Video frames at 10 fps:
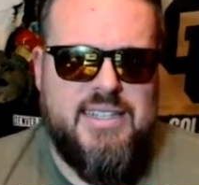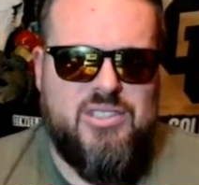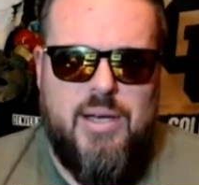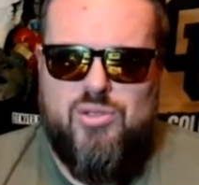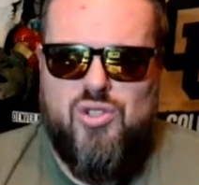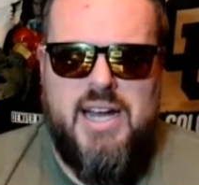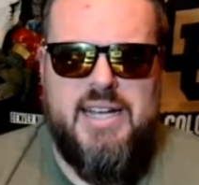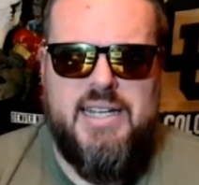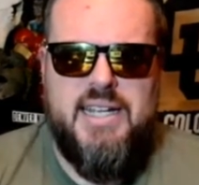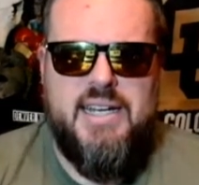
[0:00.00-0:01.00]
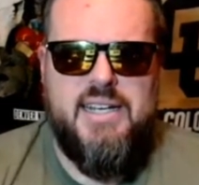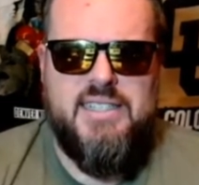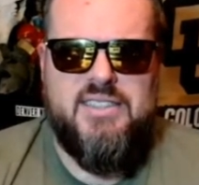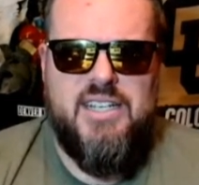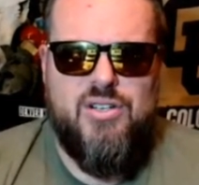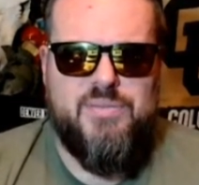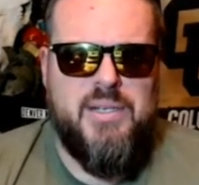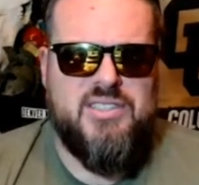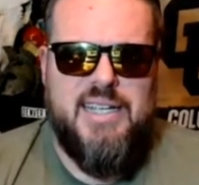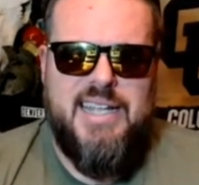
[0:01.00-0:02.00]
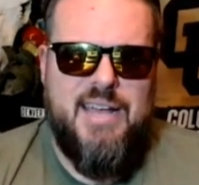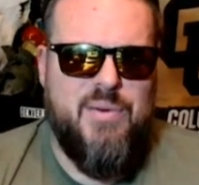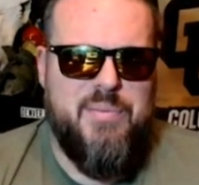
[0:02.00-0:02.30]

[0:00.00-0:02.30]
So I'm trying to get in his ear as much as I can.